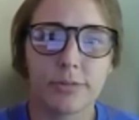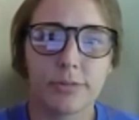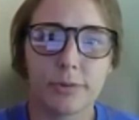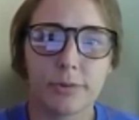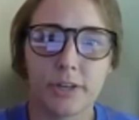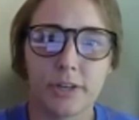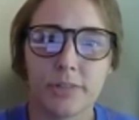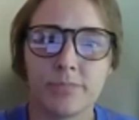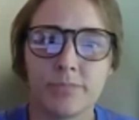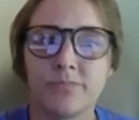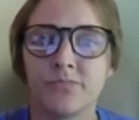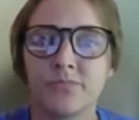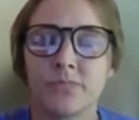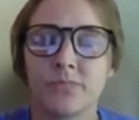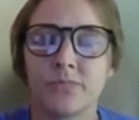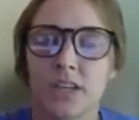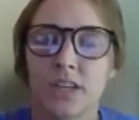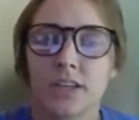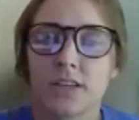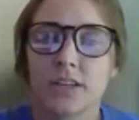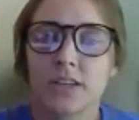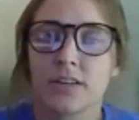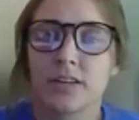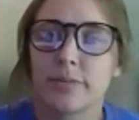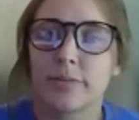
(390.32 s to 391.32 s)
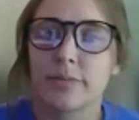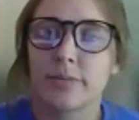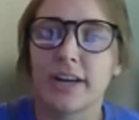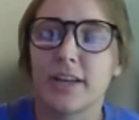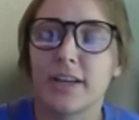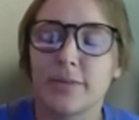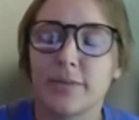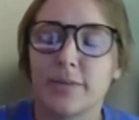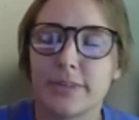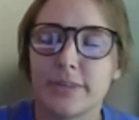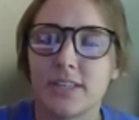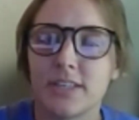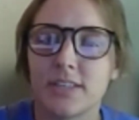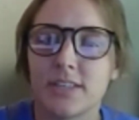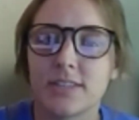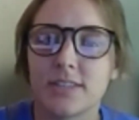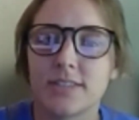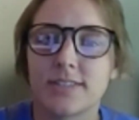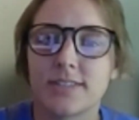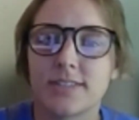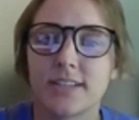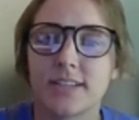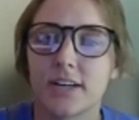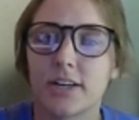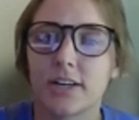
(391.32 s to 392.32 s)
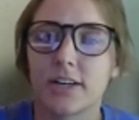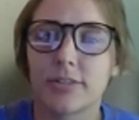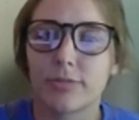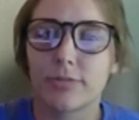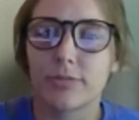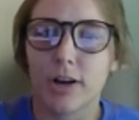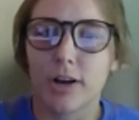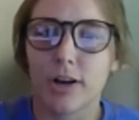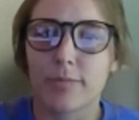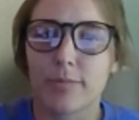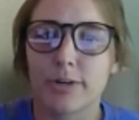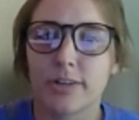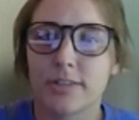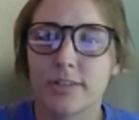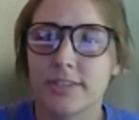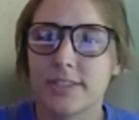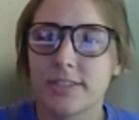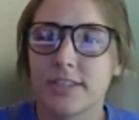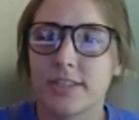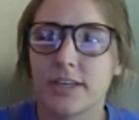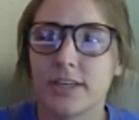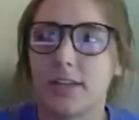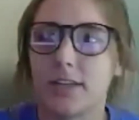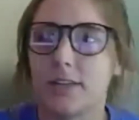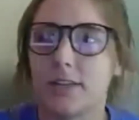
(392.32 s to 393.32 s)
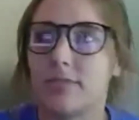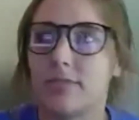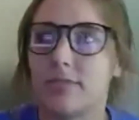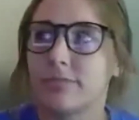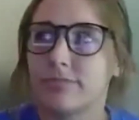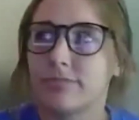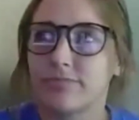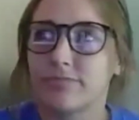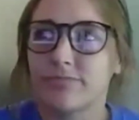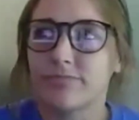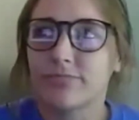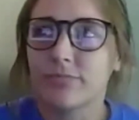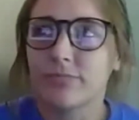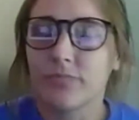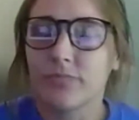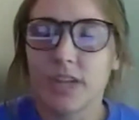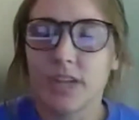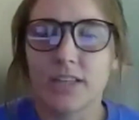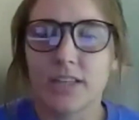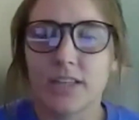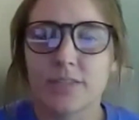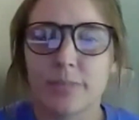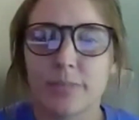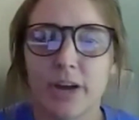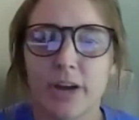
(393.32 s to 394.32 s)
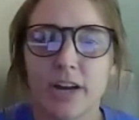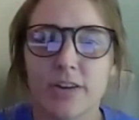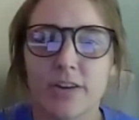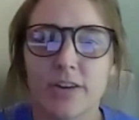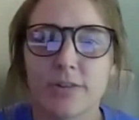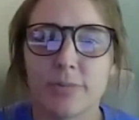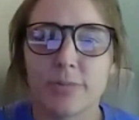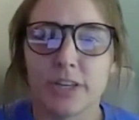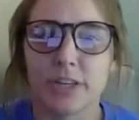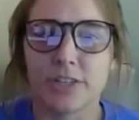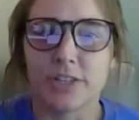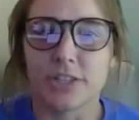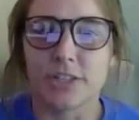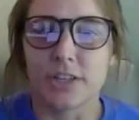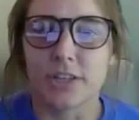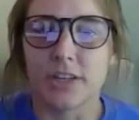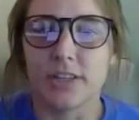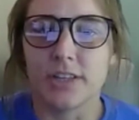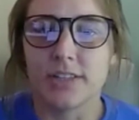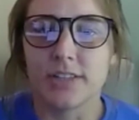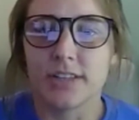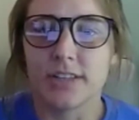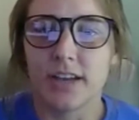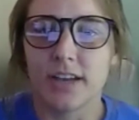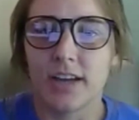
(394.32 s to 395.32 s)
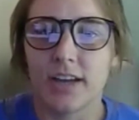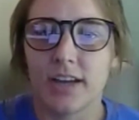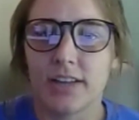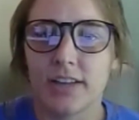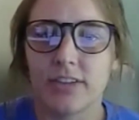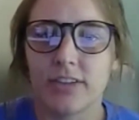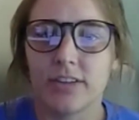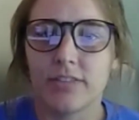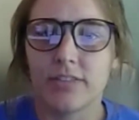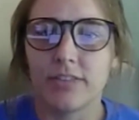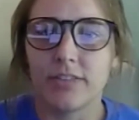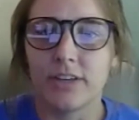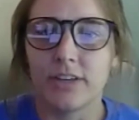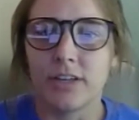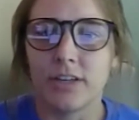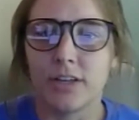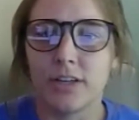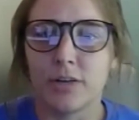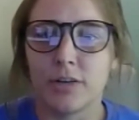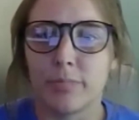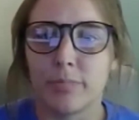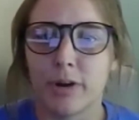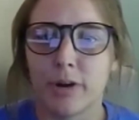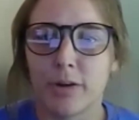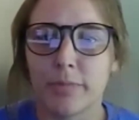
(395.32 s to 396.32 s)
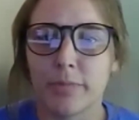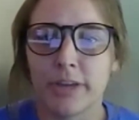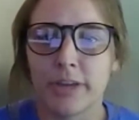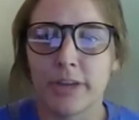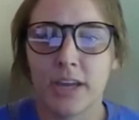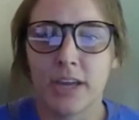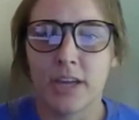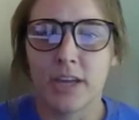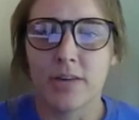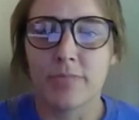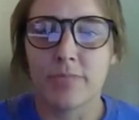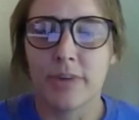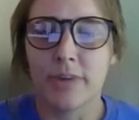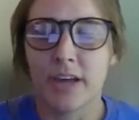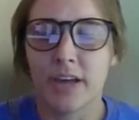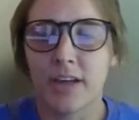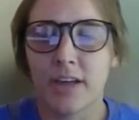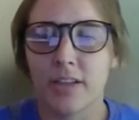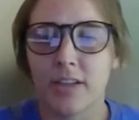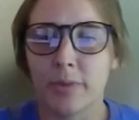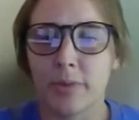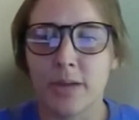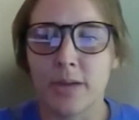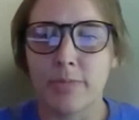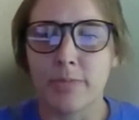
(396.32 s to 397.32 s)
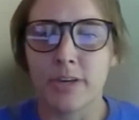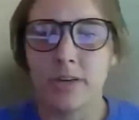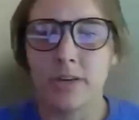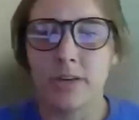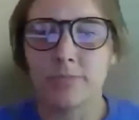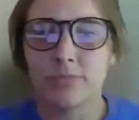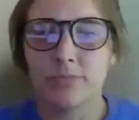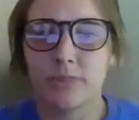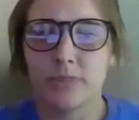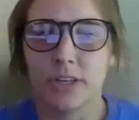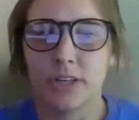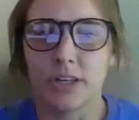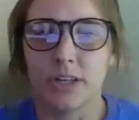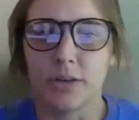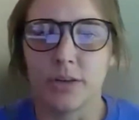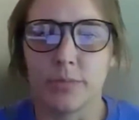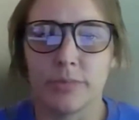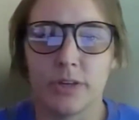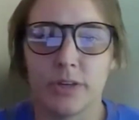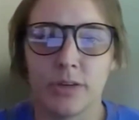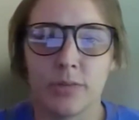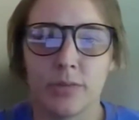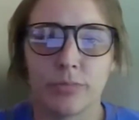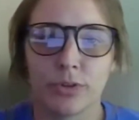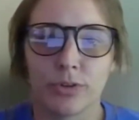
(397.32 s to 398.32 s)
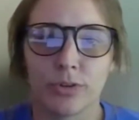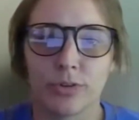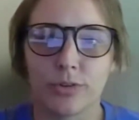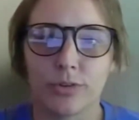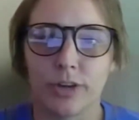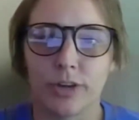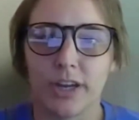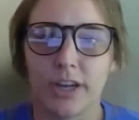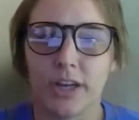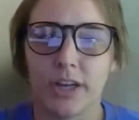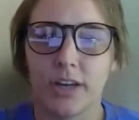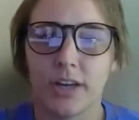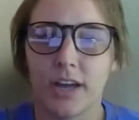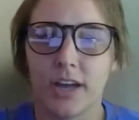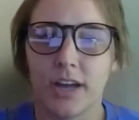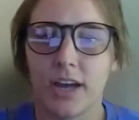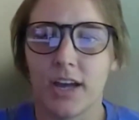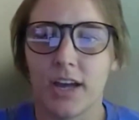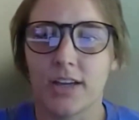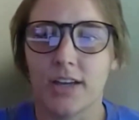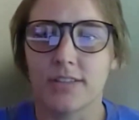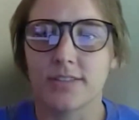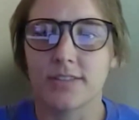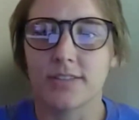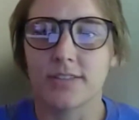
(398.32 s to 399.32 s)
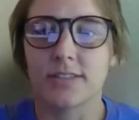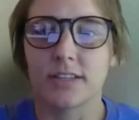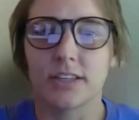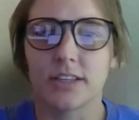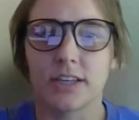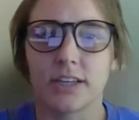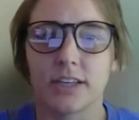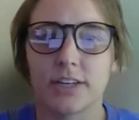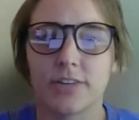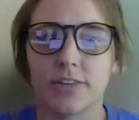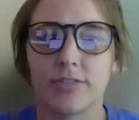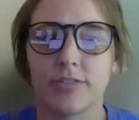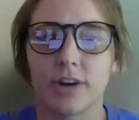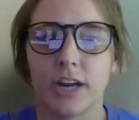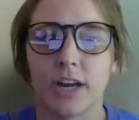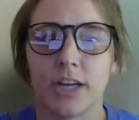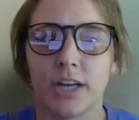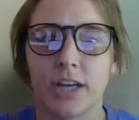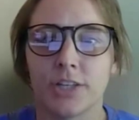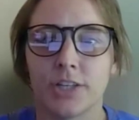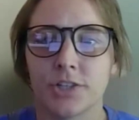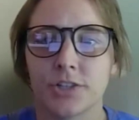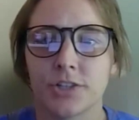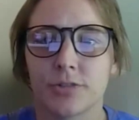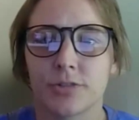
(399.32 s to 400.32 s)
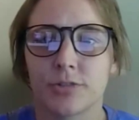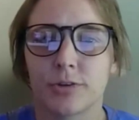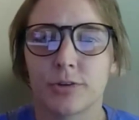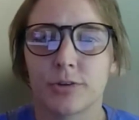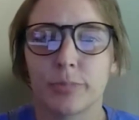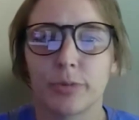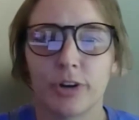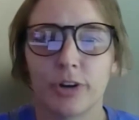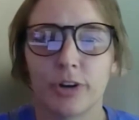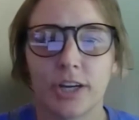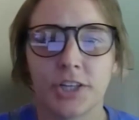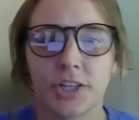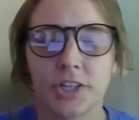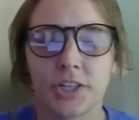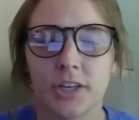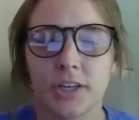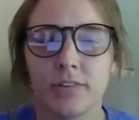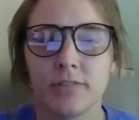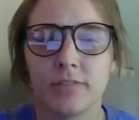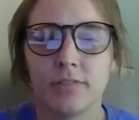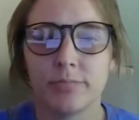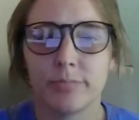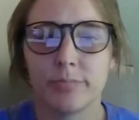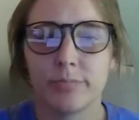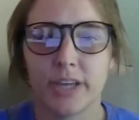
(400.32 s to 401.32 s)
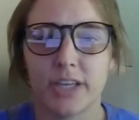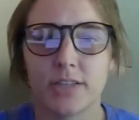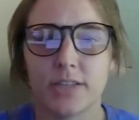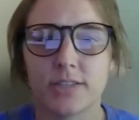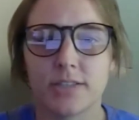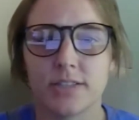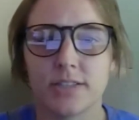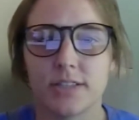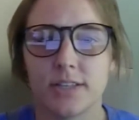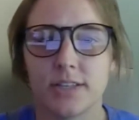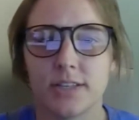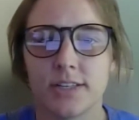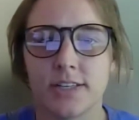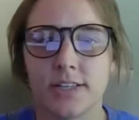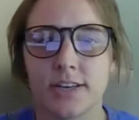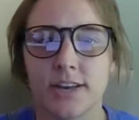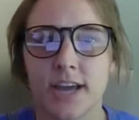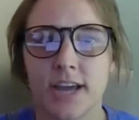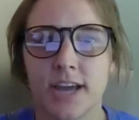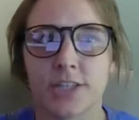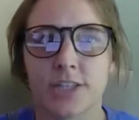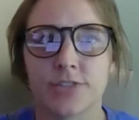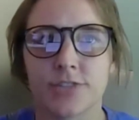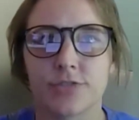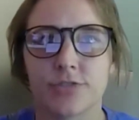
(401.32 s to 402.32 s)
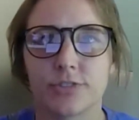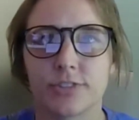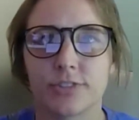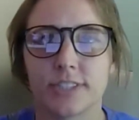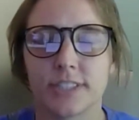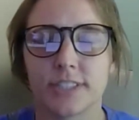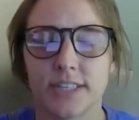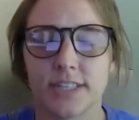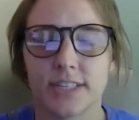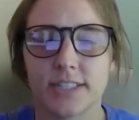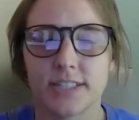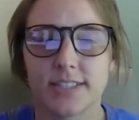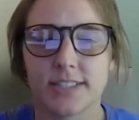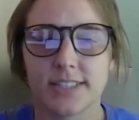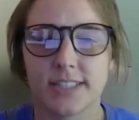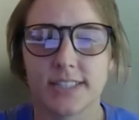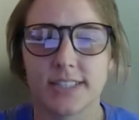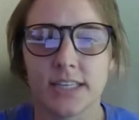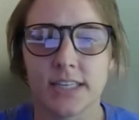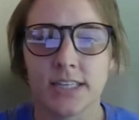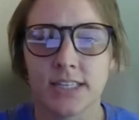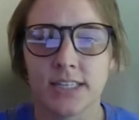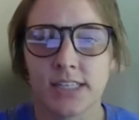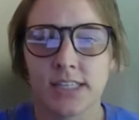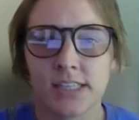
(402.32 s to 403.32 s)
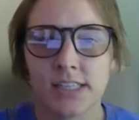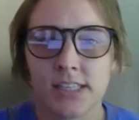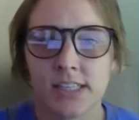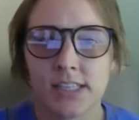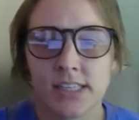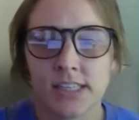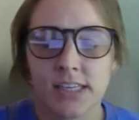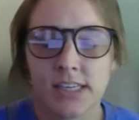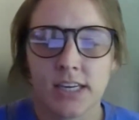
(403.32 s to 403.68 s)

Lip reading: everyone. My name is Sarah Roberts, and as Byron mentioned, I live in Birmingham, Alabama, and am employed at Silicon Ranch Corporation based in Nashville, Tennessee.